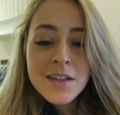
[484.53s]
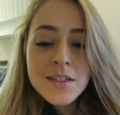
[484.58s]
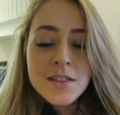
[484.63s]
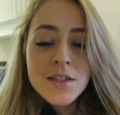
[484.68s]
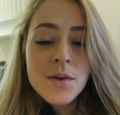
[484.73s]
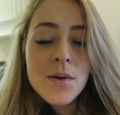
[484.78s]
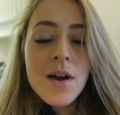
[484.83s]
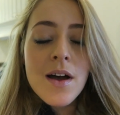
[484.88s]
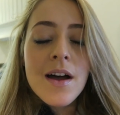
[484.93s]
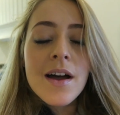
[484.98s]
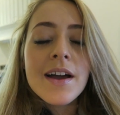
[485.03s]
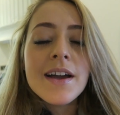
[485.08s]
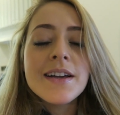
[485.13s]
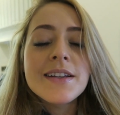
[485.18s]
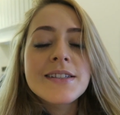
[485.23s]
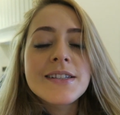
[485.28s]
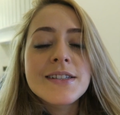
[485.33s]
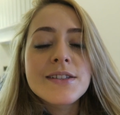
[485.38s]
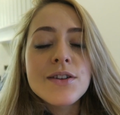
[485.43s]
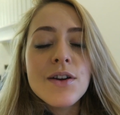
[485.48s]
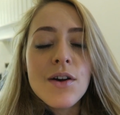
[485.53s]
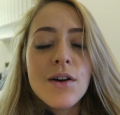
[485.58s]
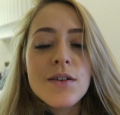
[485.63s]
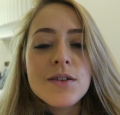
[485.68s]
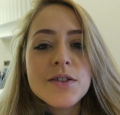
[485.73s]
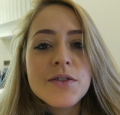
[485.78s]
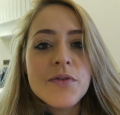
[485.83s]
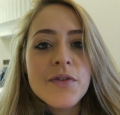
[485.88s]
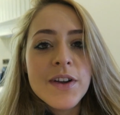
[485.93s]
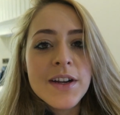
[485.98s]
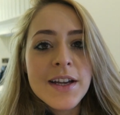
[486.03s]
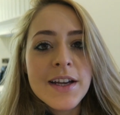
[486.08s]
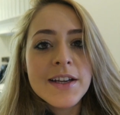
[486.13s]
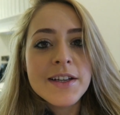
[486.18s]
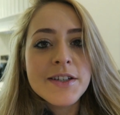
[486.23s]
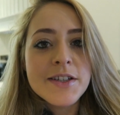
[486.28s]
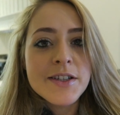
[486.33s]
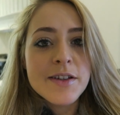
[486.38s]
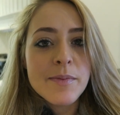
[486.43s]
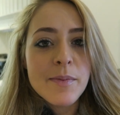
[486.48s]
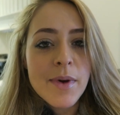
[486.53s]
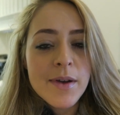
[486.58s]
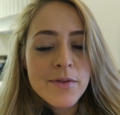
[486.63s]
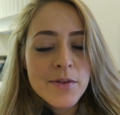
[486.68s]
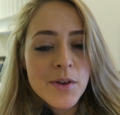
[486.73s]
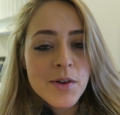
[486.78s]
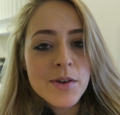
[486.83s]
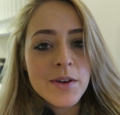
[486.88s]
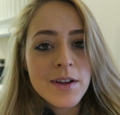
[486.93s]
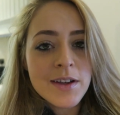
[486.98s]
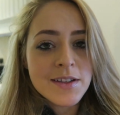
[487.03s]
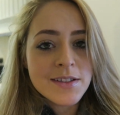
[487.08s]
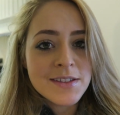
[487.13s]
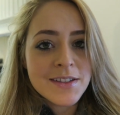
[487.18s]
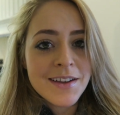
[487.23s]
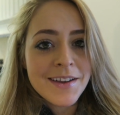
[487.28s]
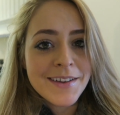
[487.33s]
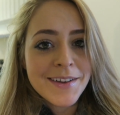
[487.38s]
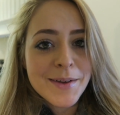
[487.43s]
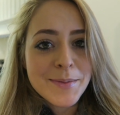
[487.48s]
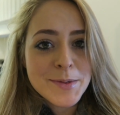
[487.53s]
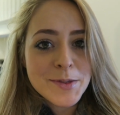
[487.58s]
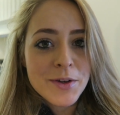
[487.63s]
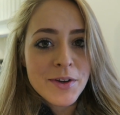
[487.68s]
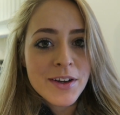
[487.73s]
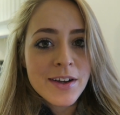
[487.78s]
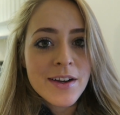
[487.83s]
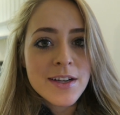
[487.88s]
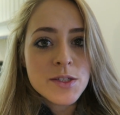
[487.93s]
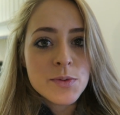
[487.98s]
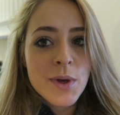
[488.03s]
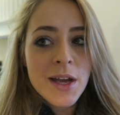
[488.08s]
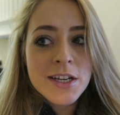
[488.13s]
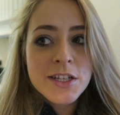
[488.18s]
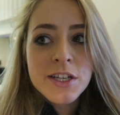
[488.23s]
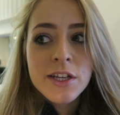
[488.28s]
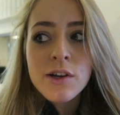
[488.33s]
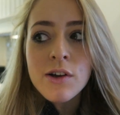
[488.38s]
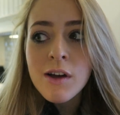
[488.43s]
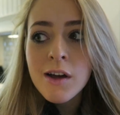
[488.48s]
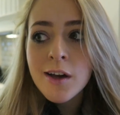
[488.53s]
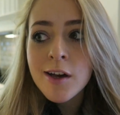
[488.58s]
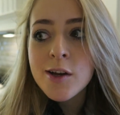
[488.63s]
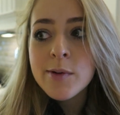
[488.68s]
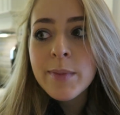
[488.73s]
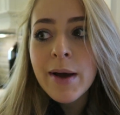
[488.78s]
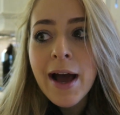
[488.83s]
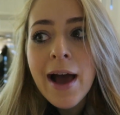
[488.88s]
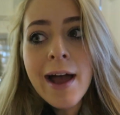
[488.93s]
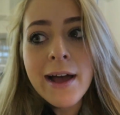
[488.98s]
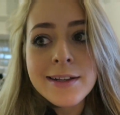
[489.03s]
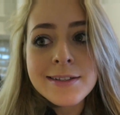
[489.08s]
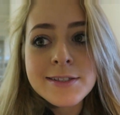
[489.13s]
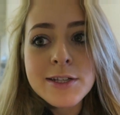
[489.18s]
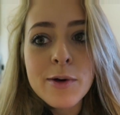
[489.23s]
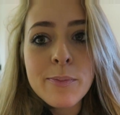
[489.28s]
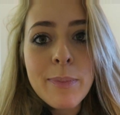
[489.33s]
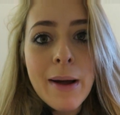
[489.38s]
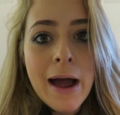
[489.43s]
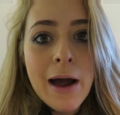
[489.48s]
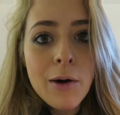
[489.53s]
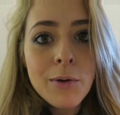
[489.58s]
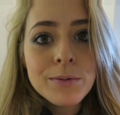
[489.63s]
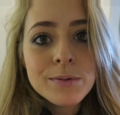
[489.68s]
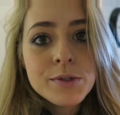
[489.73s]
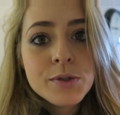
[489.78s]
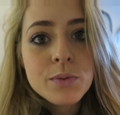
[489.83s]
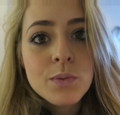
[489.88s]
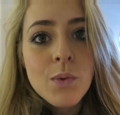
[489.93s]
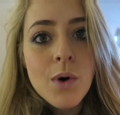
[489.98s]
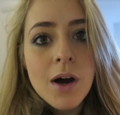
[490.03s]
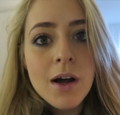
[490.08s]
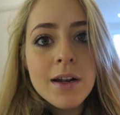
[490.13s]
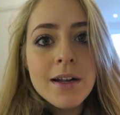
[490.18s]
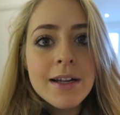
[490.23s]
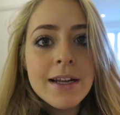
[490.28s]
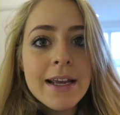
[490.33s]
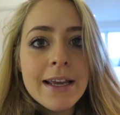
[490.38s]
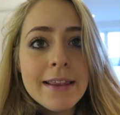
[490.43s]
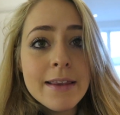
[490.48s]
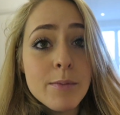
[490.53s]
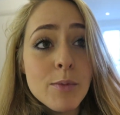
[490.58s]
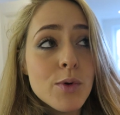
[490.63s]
So I did not finish my vlog last night. I'm sorry, guys. We actually got home at about 1 in